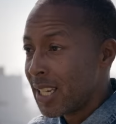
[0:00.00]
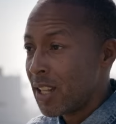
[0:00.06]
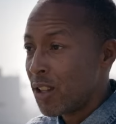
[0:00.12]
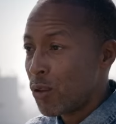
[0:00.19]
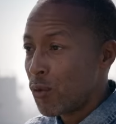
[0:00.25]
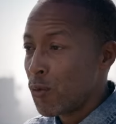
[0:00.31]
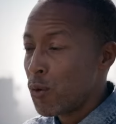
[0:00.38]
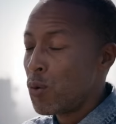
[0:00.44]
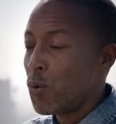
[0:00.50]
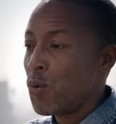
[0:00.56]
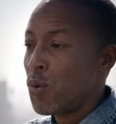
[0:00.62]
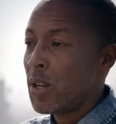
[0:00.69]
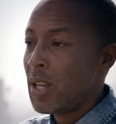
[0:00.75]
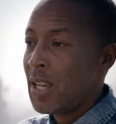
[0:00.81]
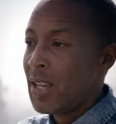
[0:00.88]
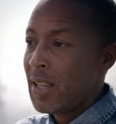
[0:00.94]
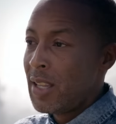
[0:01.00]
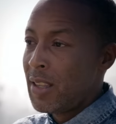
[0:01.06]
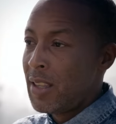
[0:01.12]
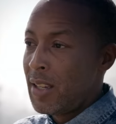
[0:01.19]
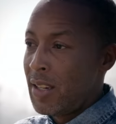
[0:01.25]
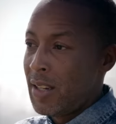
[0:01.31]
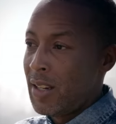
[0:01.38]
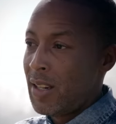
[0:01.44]
get through
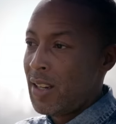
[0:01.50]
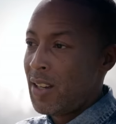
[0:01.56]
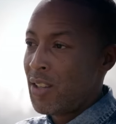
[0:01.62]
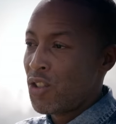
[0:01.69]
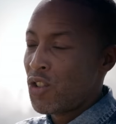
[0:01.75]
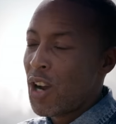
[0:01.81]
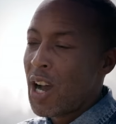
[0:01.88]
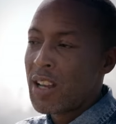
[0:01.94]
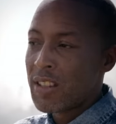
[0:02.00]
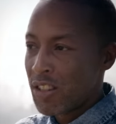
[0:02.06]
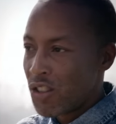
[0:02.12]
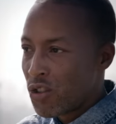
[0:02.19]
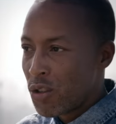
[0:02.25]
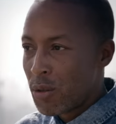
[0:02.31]
the trials and